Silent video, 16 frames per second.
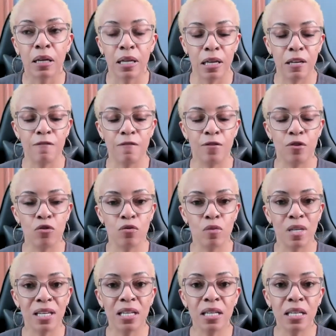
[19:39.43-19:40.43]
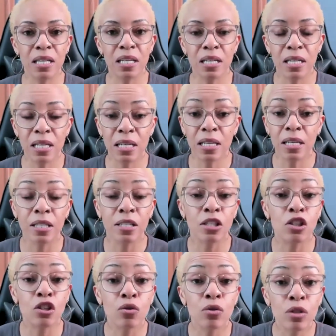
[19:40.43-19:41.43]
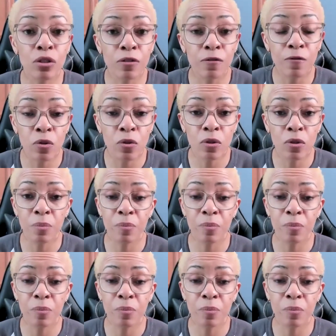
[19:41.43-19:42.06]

if you eat, eat, eat until you're full,